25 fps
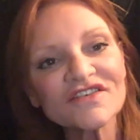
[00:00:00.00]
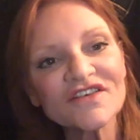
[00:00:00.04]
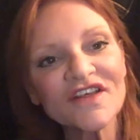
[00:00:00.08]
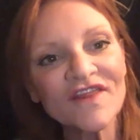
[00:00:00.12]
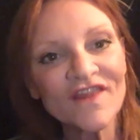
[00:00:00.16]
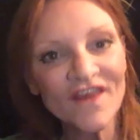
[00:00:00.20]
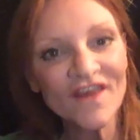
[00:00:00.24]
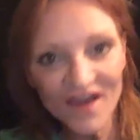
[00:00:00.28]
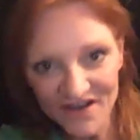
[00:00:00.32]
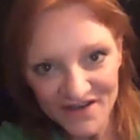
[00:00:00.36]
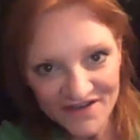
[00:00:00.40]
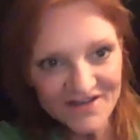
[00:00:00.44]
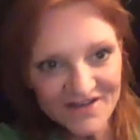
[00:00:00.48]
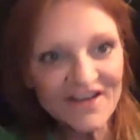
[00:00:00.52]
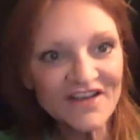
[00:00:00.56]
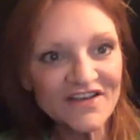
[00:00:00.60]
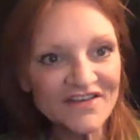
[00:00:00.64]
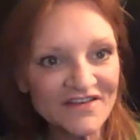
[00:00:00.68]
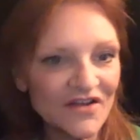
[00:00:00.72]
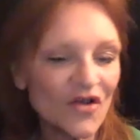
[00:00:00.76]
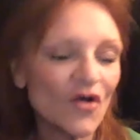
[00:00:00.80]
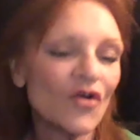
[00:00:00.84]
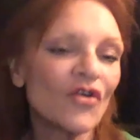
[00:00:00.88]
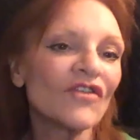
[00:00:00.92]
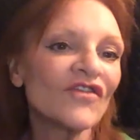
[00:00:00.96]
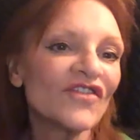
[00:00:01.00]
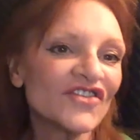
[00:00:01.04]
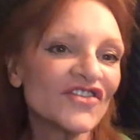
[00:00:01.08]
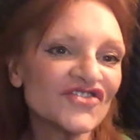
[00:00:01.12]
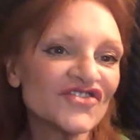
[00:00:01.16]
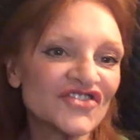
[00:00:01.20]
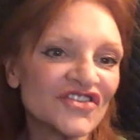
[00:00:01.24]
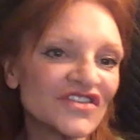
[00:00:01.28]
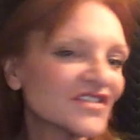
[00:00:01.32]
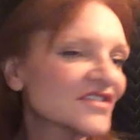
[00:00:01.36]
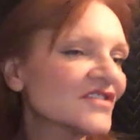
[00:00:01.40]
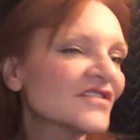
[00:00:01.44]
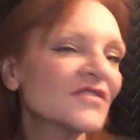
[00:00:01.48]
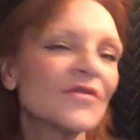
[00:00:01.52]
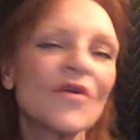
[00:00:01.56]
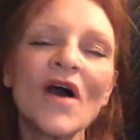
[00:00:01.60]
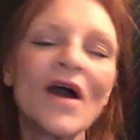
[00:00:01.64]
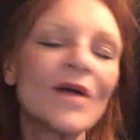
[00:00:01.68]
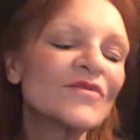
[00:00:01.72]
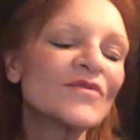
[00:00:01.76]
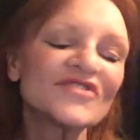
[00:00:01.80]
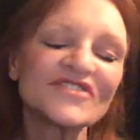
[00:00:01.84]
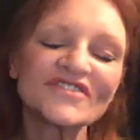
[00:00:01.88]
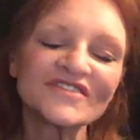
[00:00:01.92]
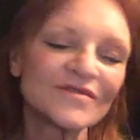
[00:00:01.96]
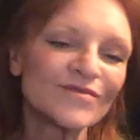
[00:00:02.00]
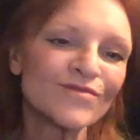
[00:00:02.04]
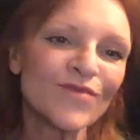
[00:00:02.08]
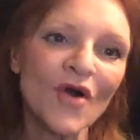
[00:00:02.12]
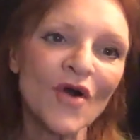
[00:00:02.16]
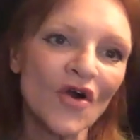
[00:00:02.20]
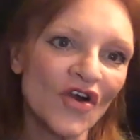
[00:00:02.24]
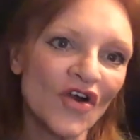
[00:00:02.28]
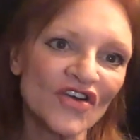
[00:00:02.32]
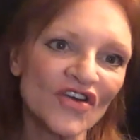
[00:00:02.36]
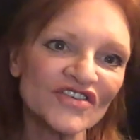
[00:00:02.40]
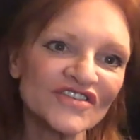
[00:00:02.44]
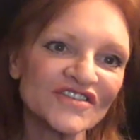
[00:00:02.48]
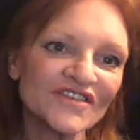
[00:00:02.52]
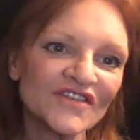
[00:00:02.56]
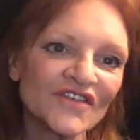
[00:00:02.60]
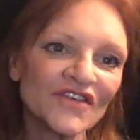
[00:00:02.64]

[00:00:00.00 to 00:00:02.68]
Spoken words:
they see as the whole vision. So I'm just a part,